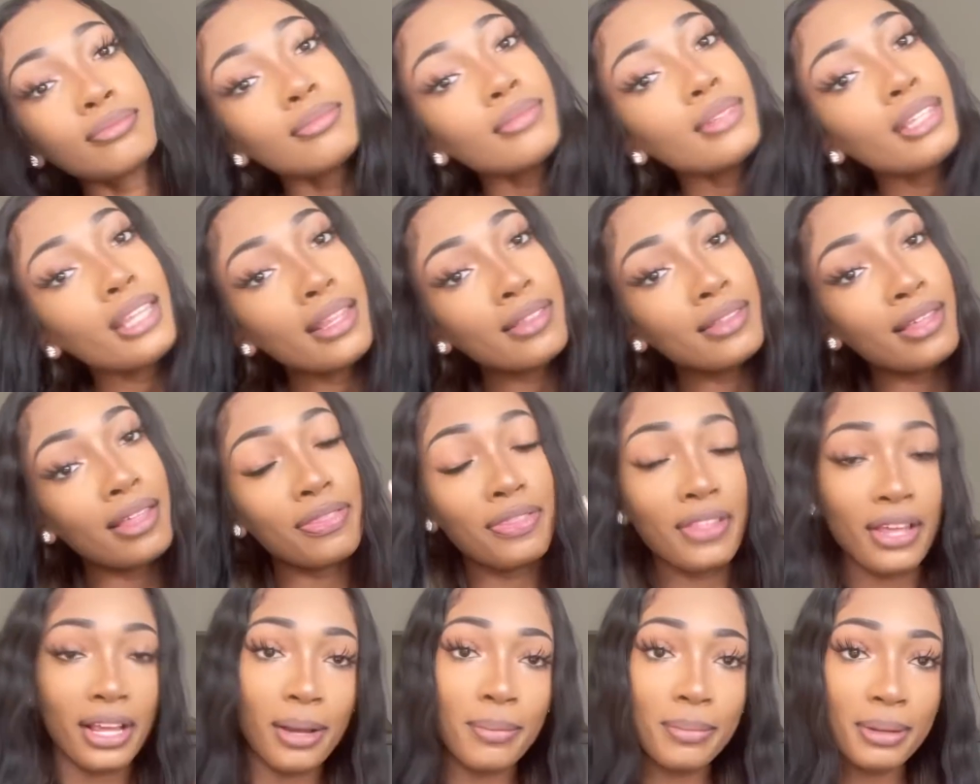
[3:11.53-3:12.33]
the
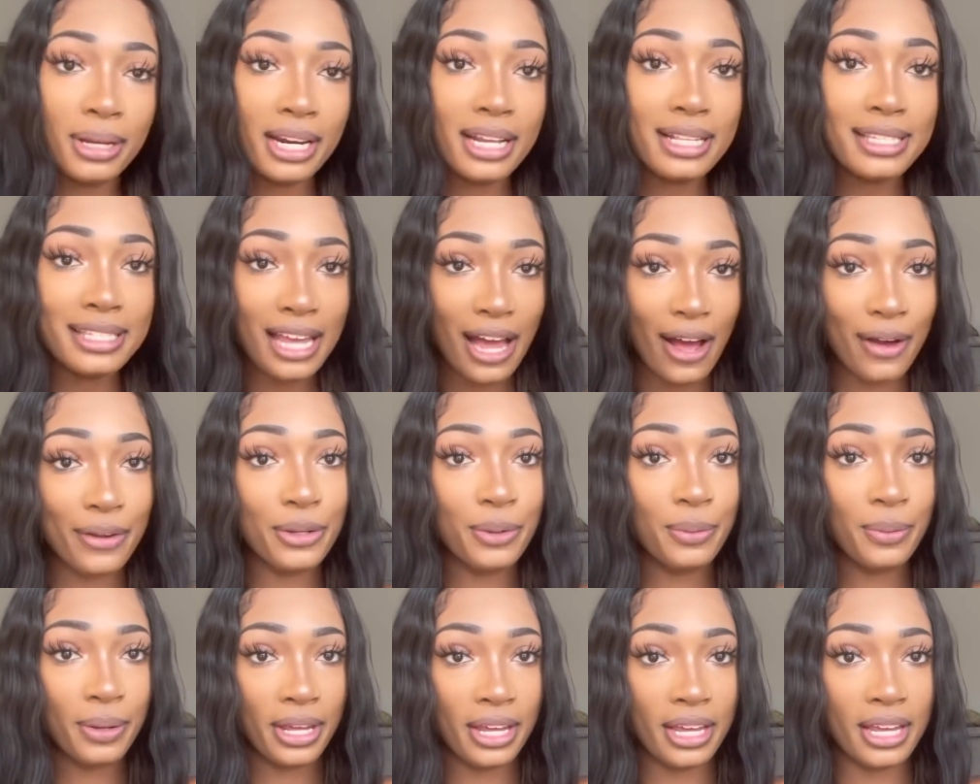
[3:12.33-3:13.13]
thing I'm going to tell
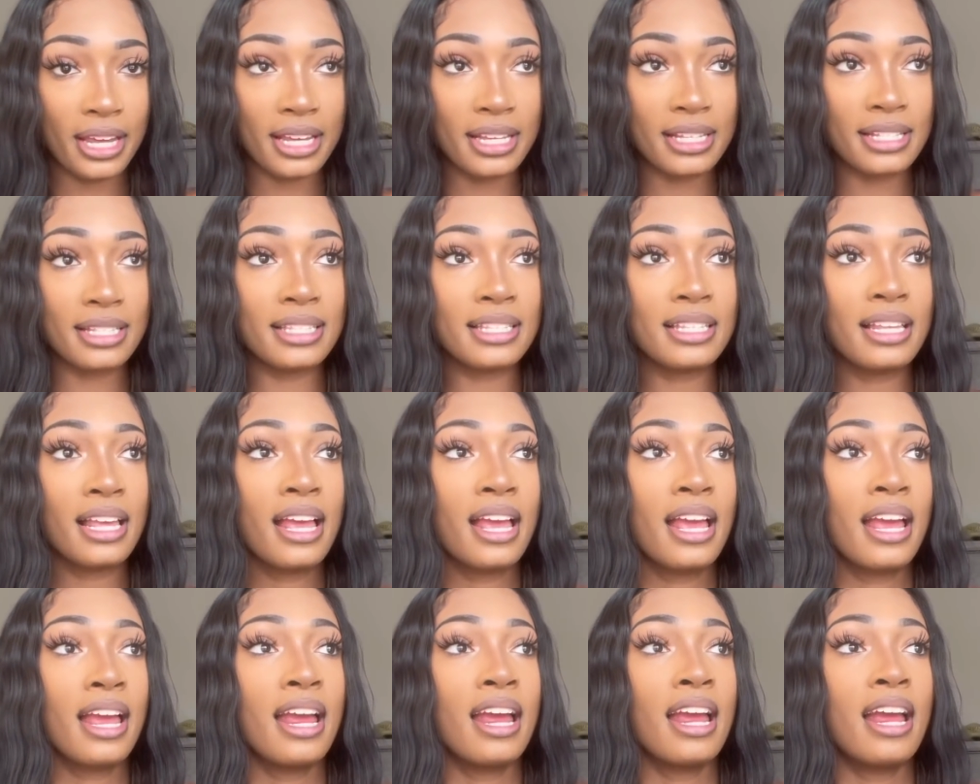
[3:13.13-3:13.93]
you is,
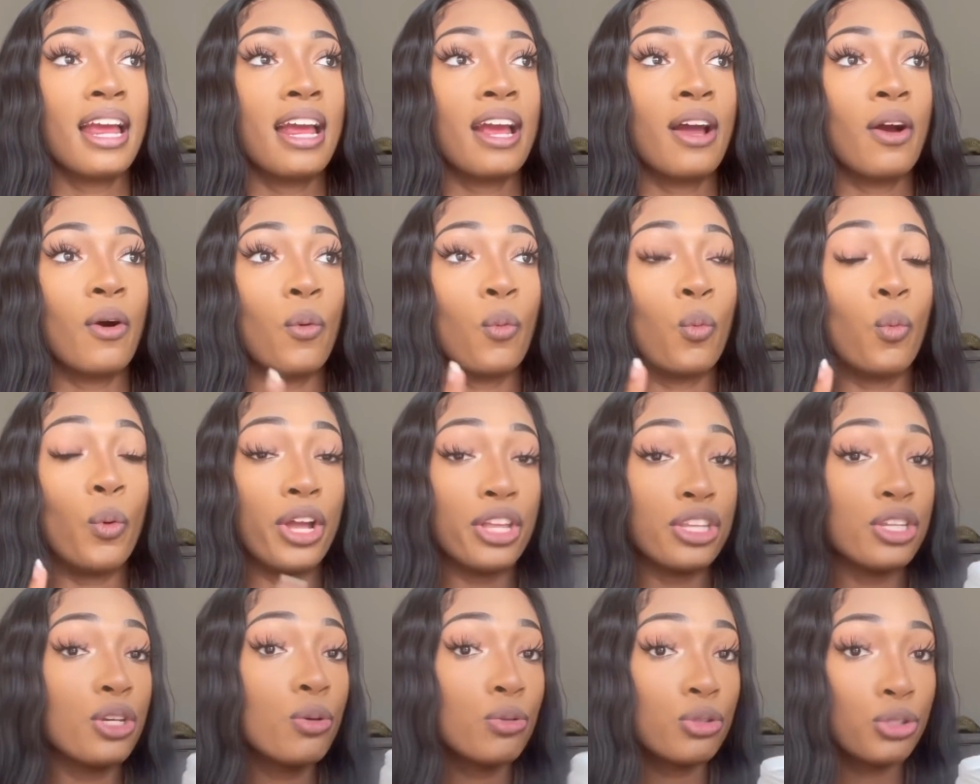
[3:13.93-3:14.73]

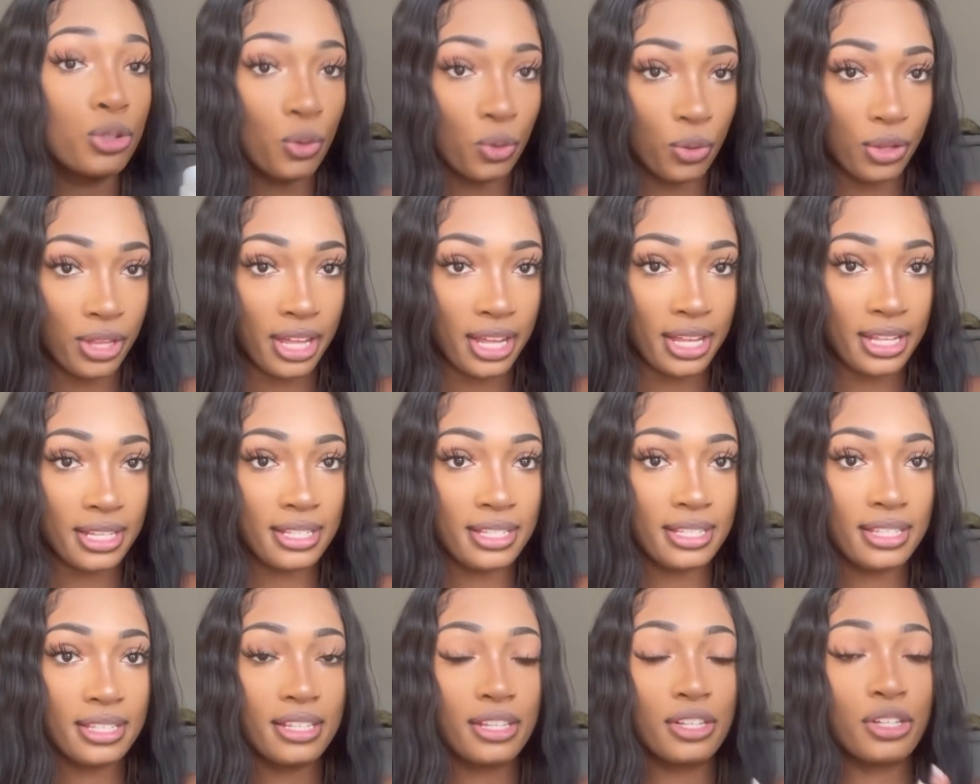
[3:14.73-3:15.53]
when you do
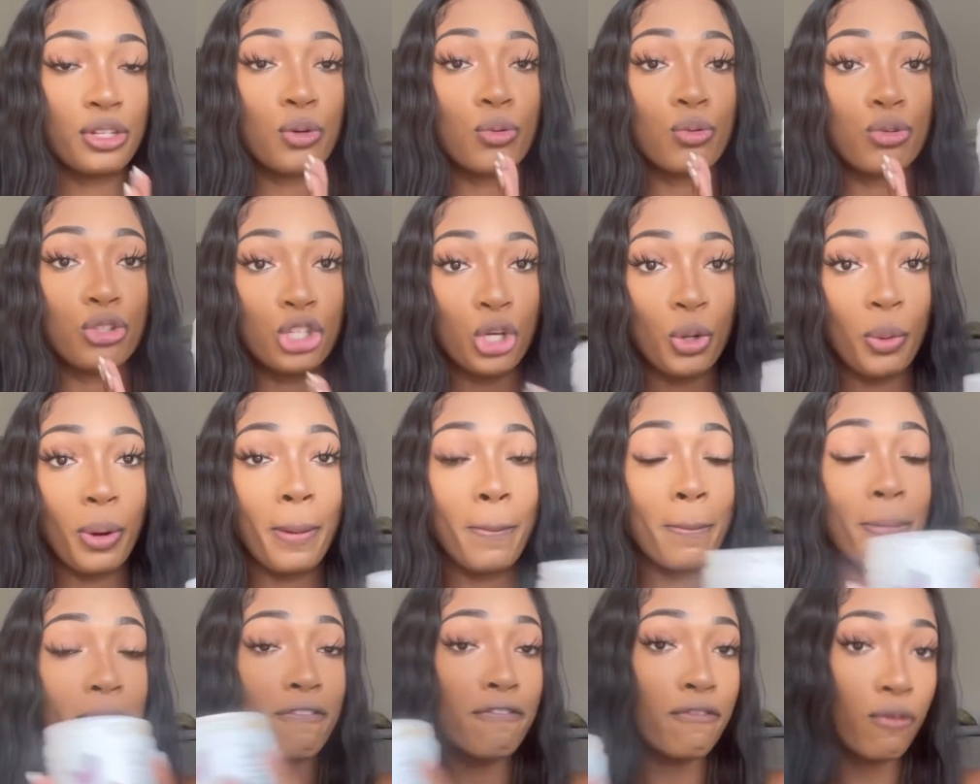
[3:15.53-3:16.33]
this, you do
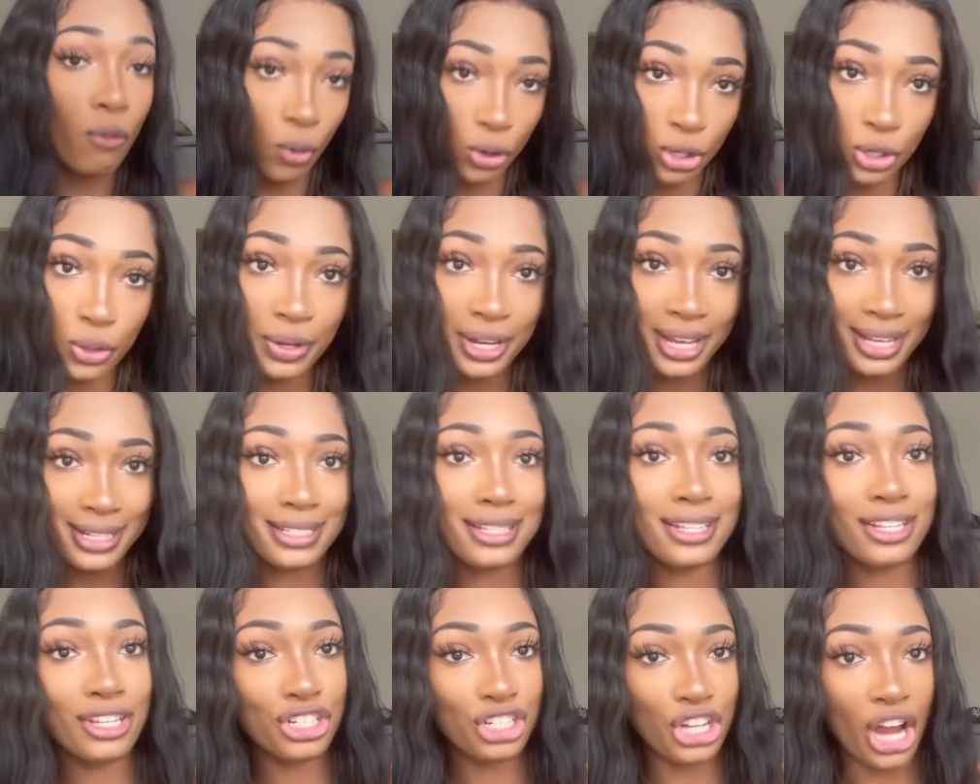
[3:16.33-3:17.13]
it before you get
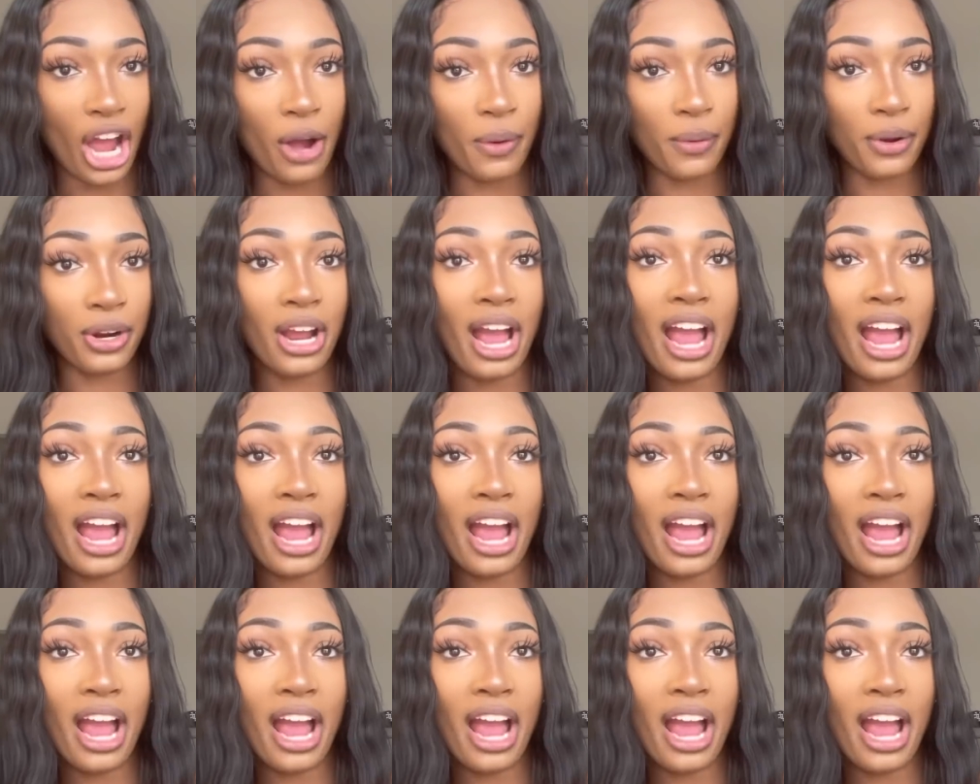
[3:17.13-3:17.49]
into the shower.